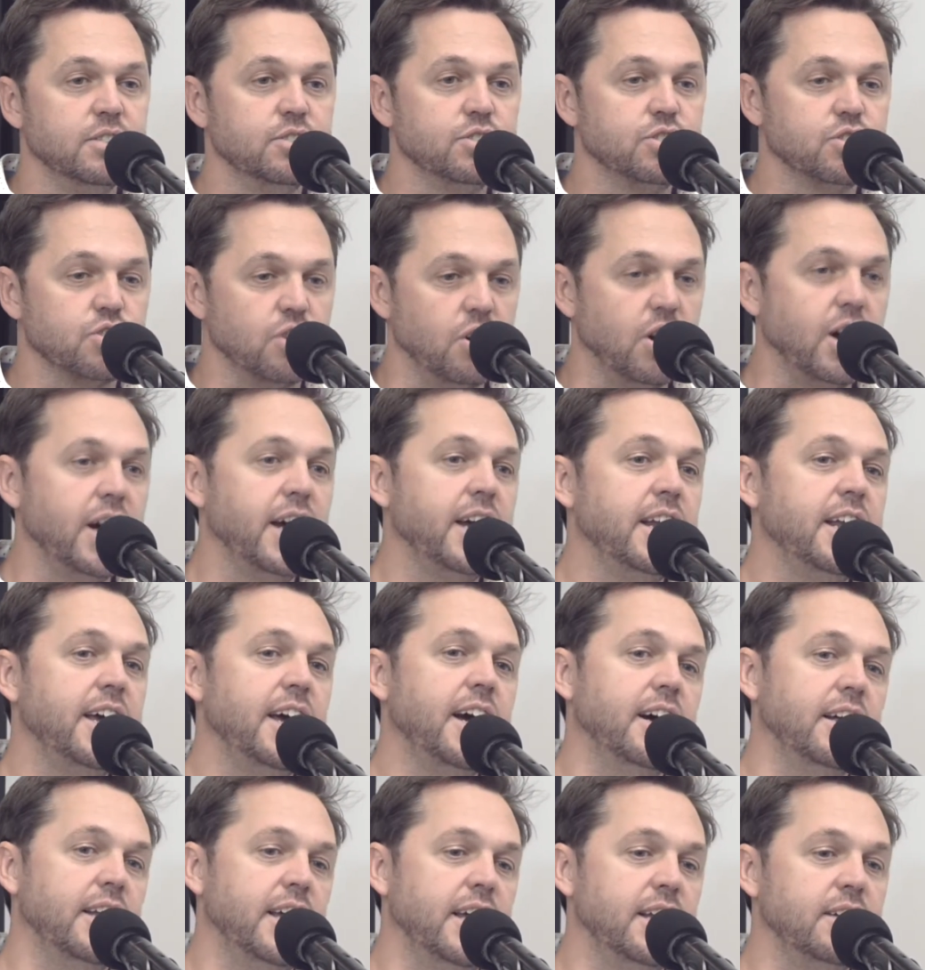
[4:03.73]
try it
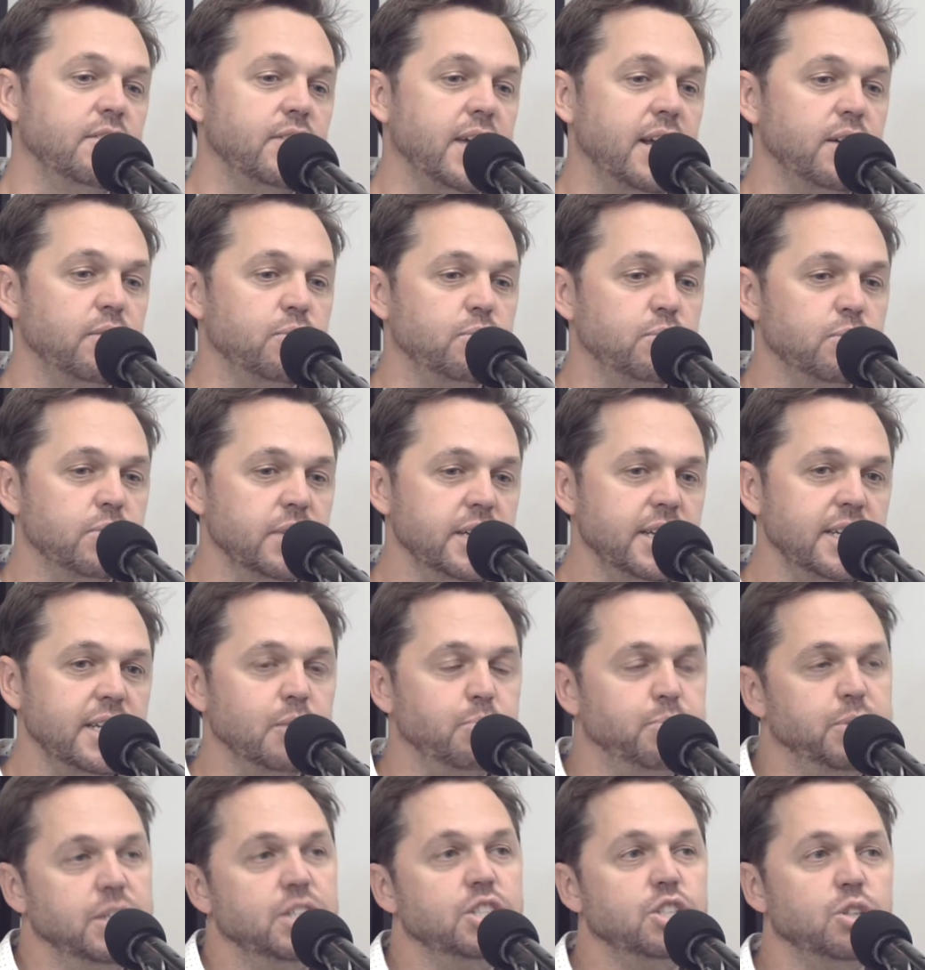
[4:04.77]
out and
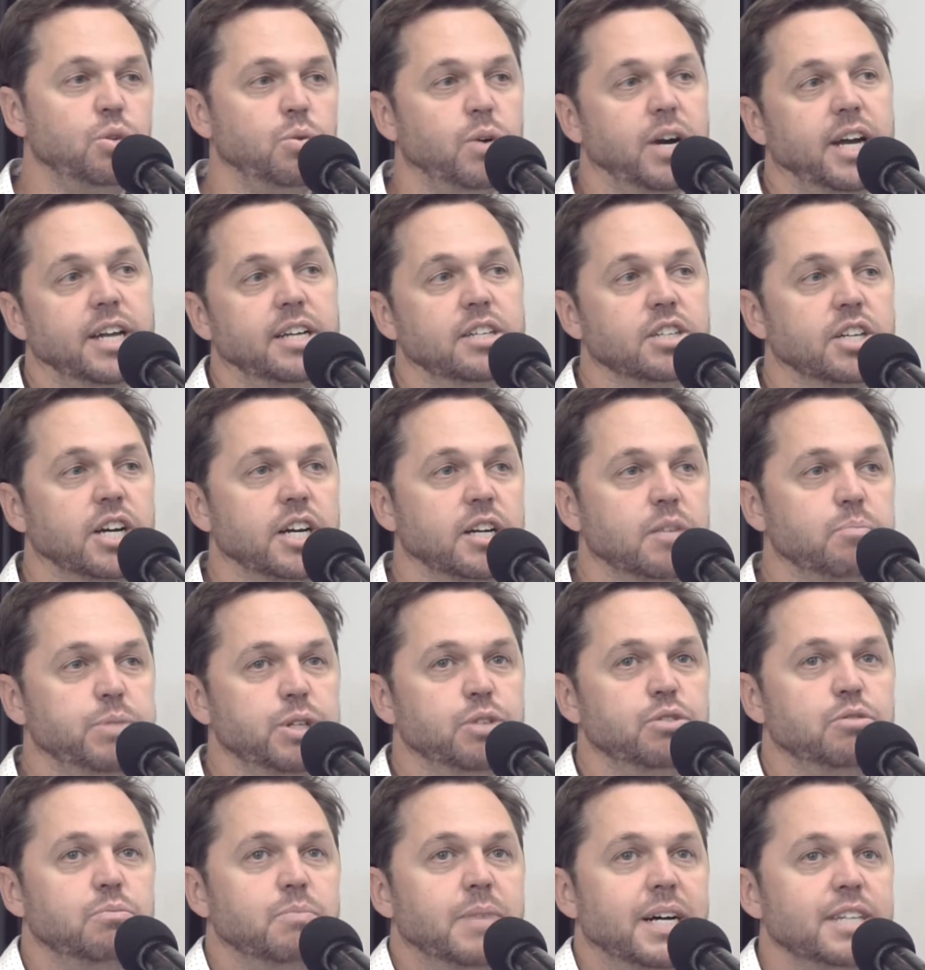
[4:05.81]
re-habituate and kind of
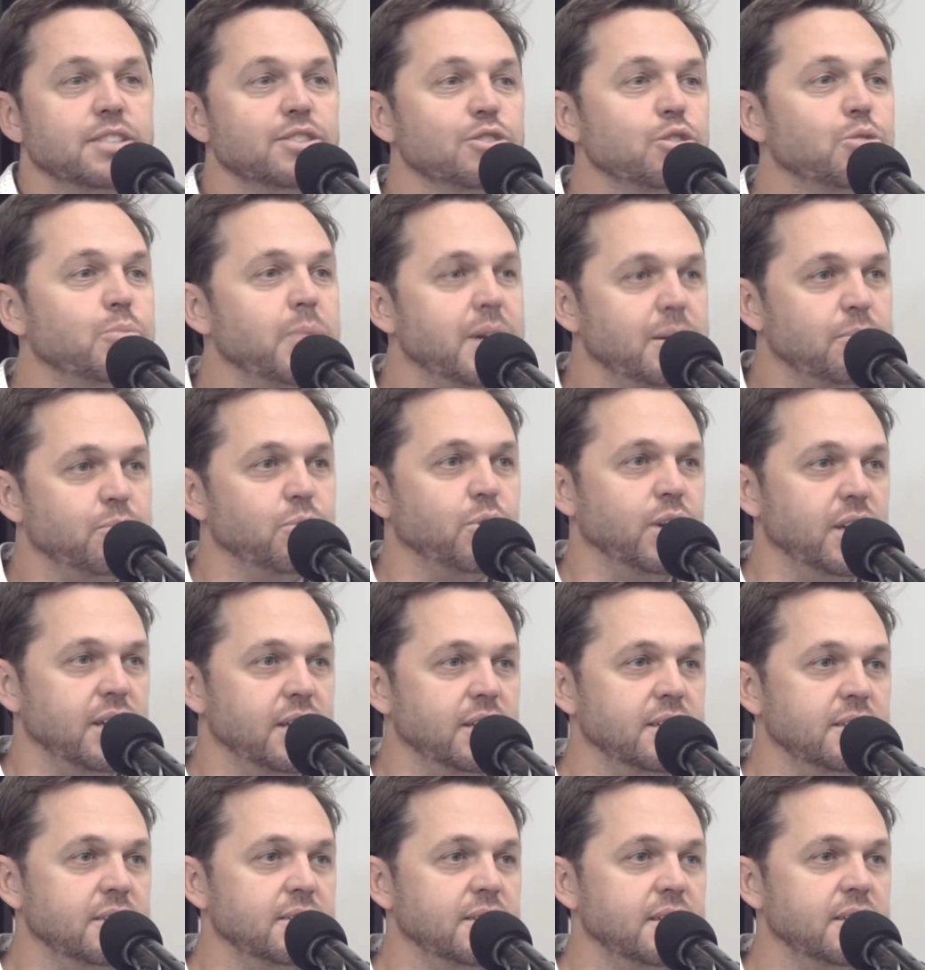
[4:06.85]
build muscle memory
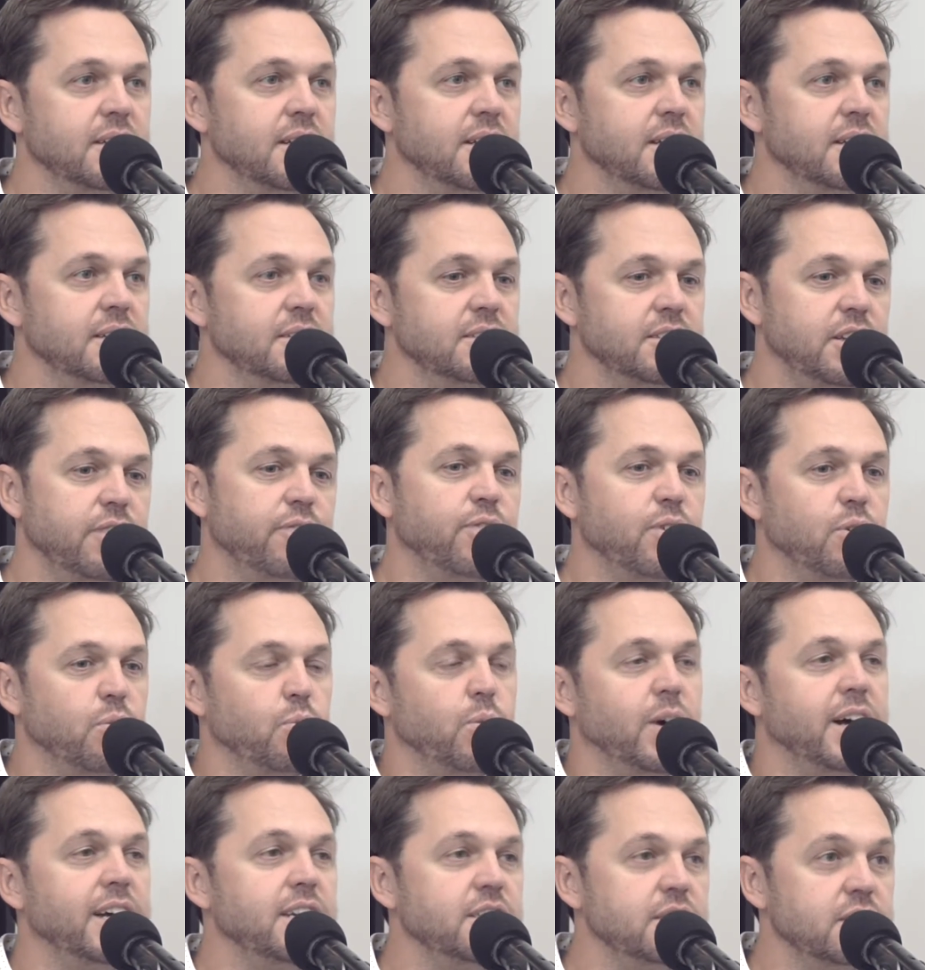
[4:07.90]
in different
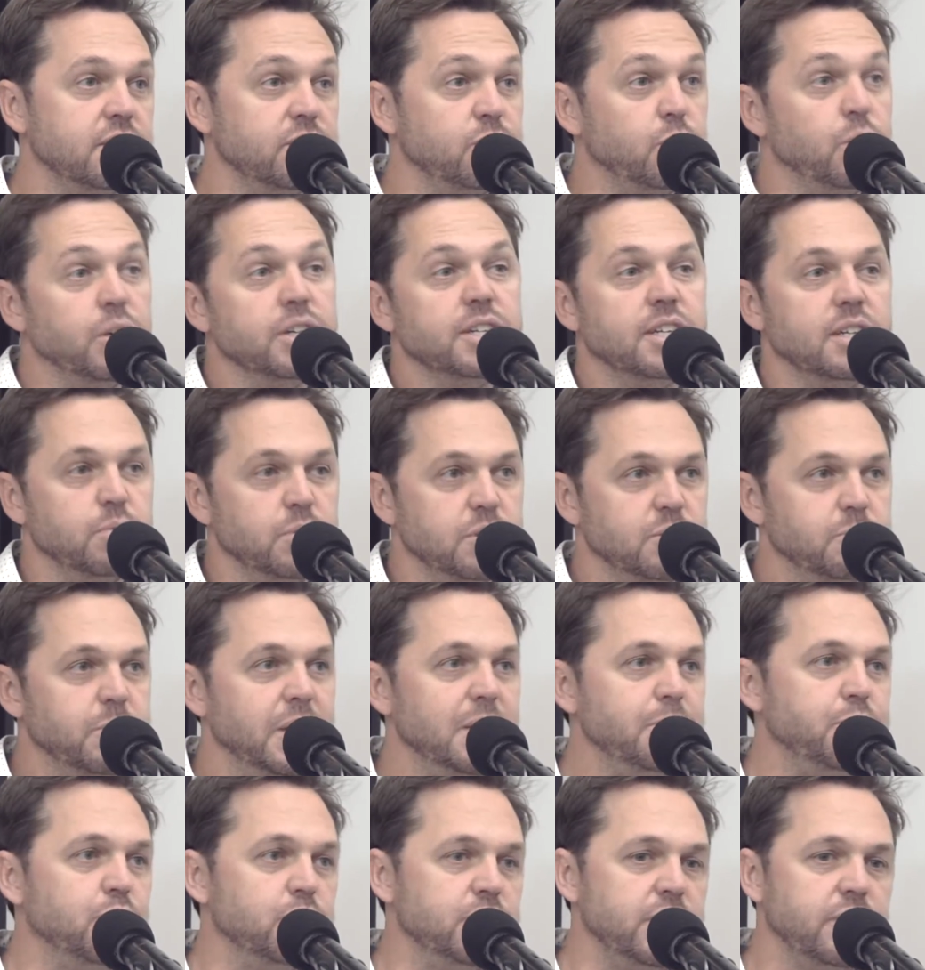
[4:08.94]
ways of working with
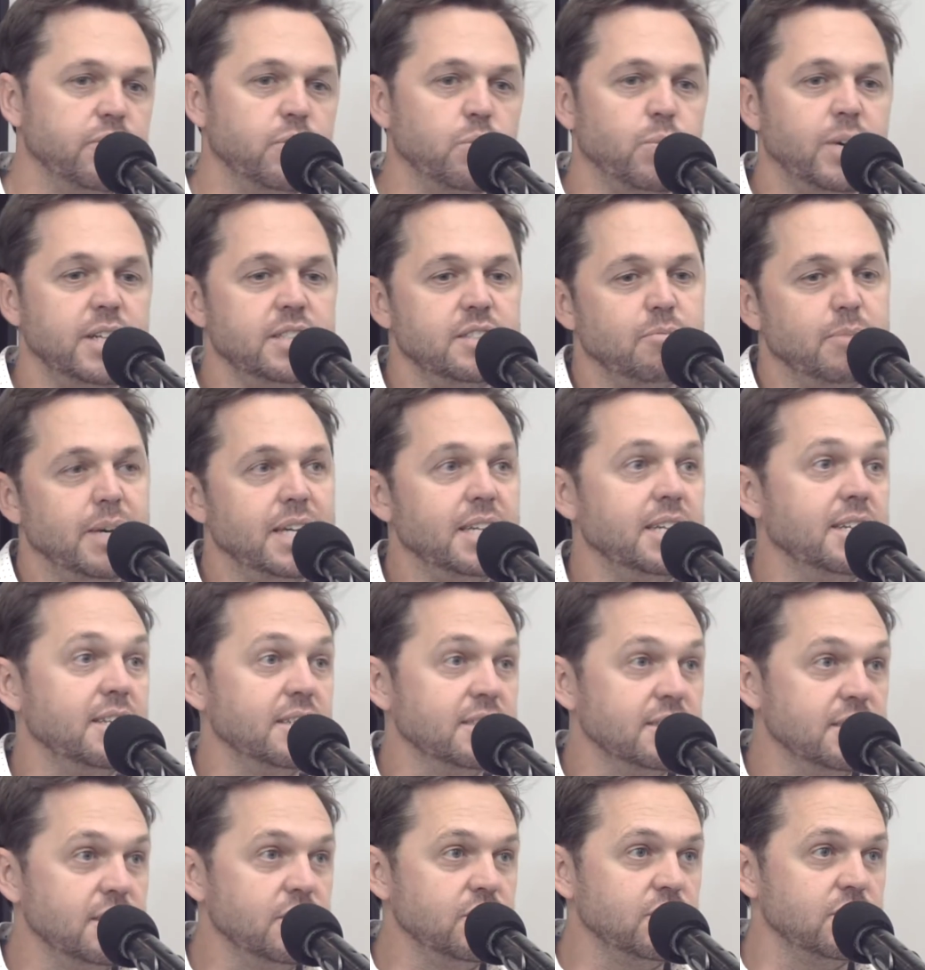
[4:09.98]
people, different ways of making
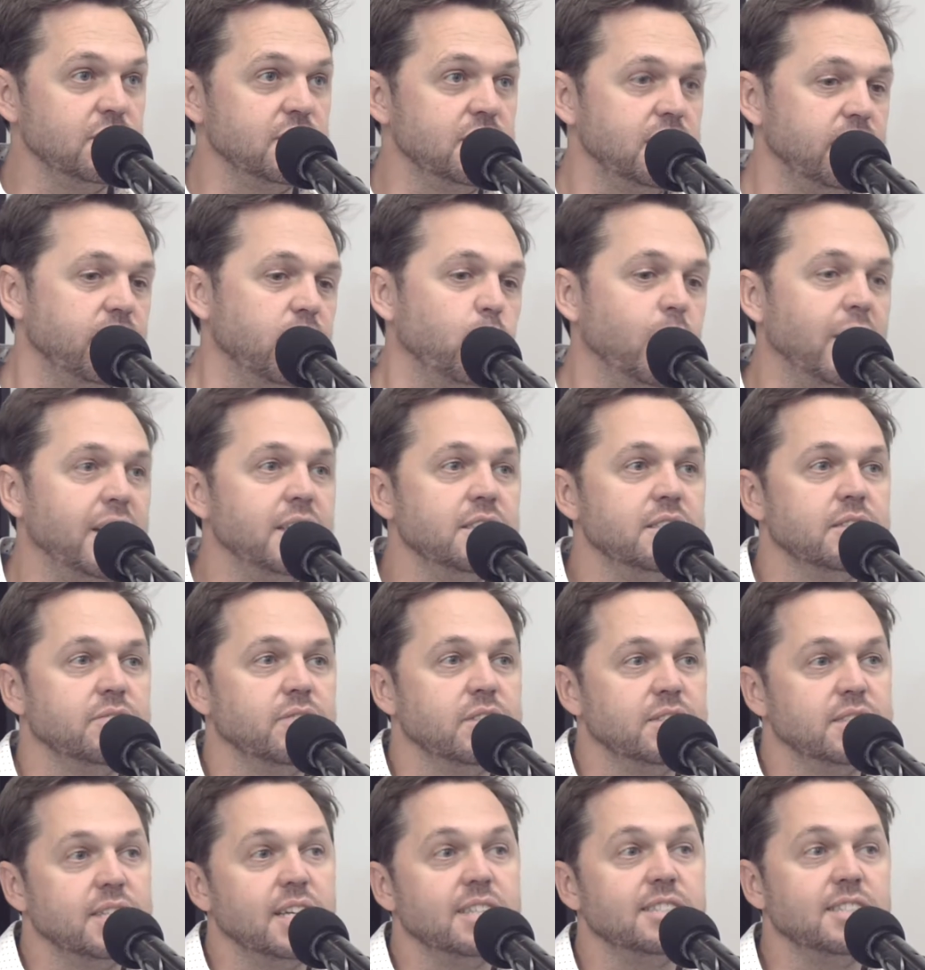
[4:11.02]
decisions, different ways of
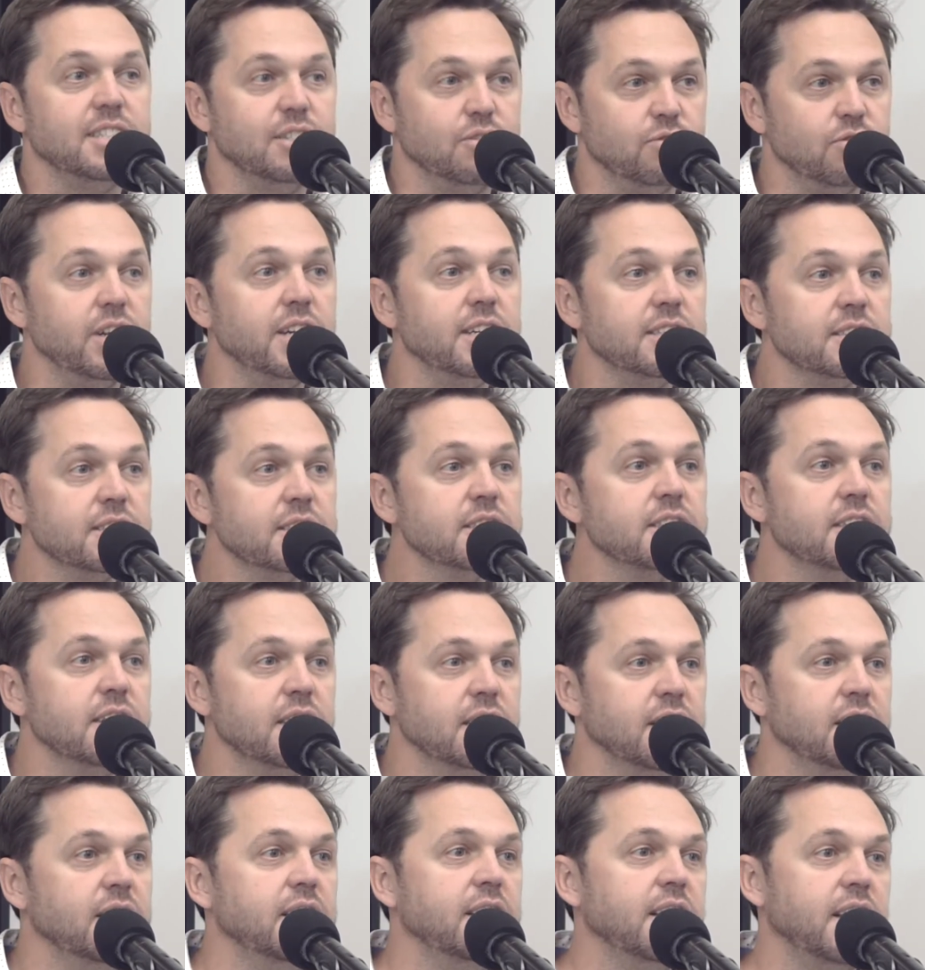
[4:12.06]
assessing risk.
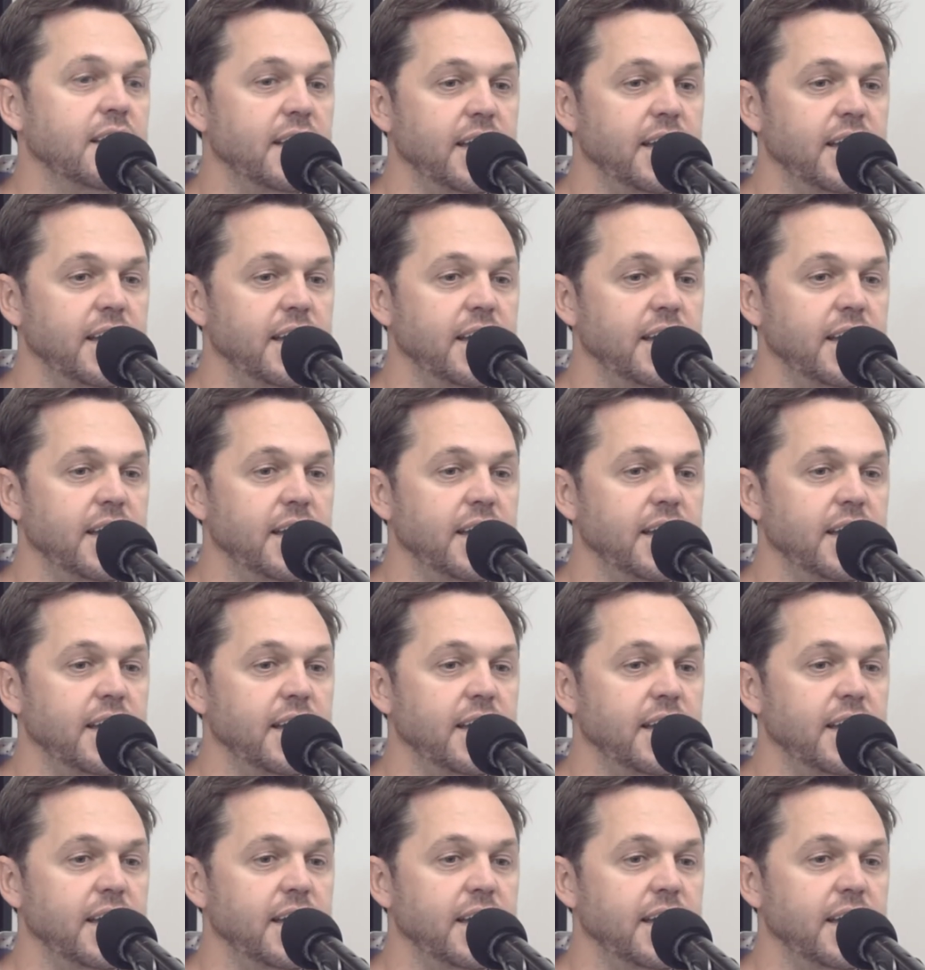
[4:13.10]
Yep.